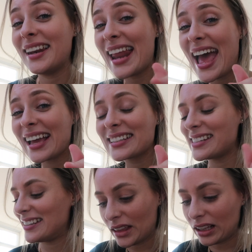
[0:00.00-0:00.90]

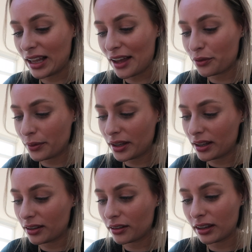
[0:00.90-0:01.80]
next, the last one,
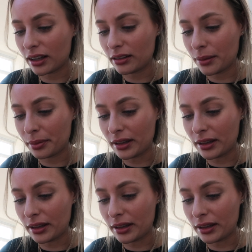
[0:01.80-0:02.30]
this looks like a lip